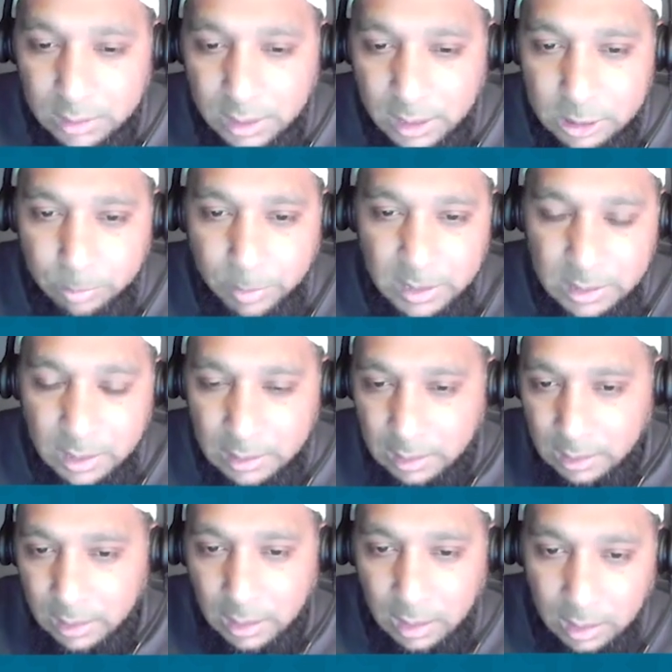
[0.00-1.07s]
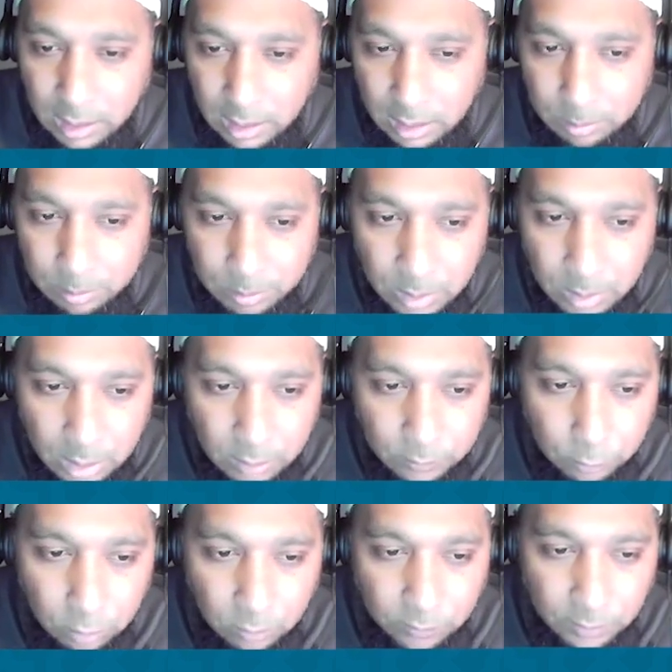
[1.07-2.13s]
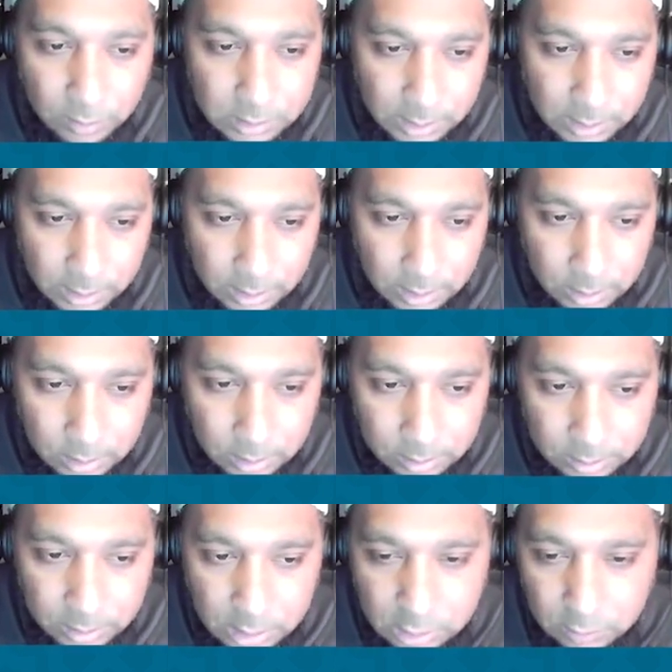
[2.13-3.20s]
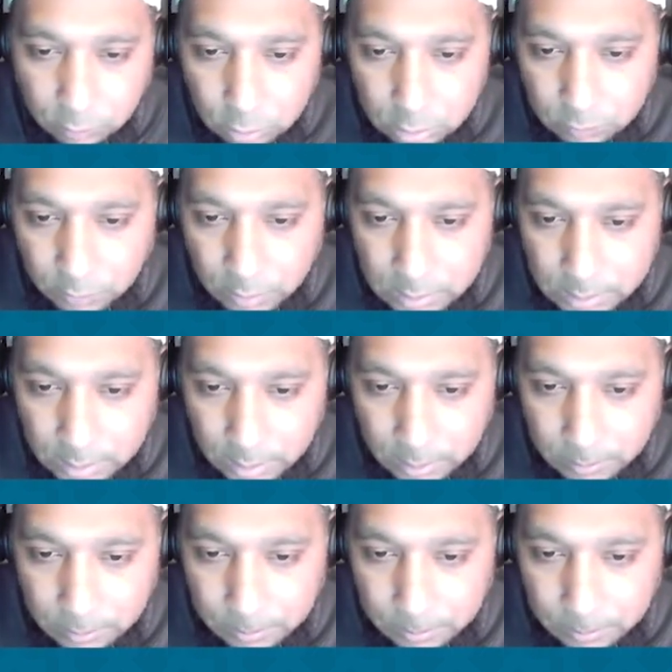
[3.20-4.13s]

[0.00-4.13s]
this basically fulfills it. This fulfills it.